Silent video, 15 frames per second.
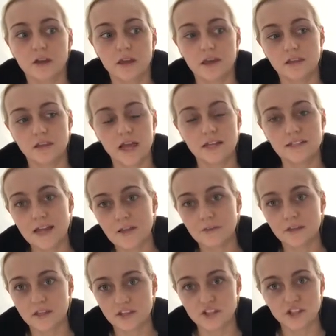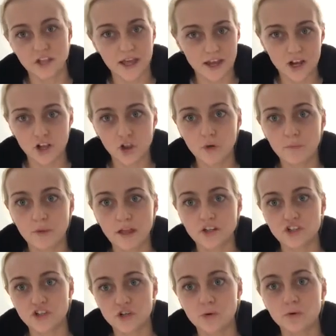it's like dancing to like
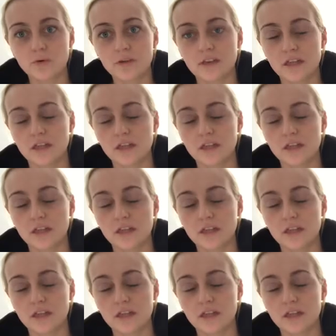clubland tunes.